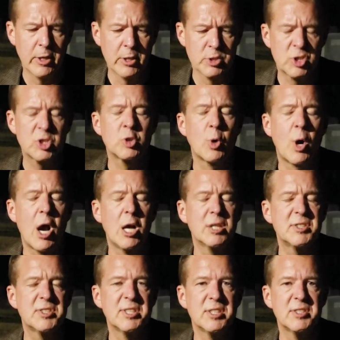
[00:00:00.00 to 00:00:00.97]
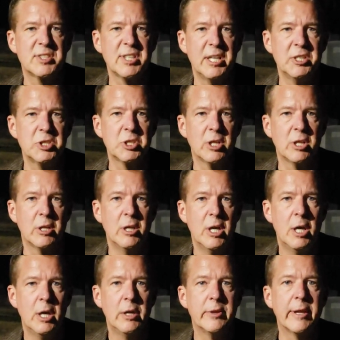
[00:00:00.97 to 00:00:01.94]
a strong sensation
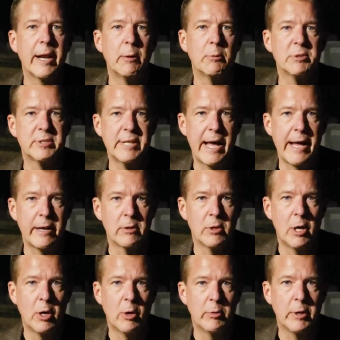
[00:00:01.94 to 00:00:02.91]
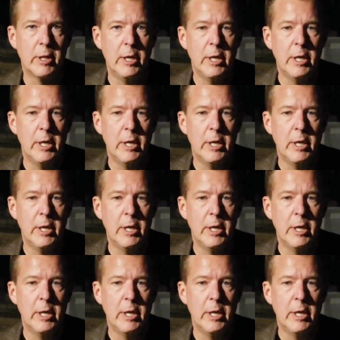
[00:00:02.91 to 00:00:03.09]
that I was not alone.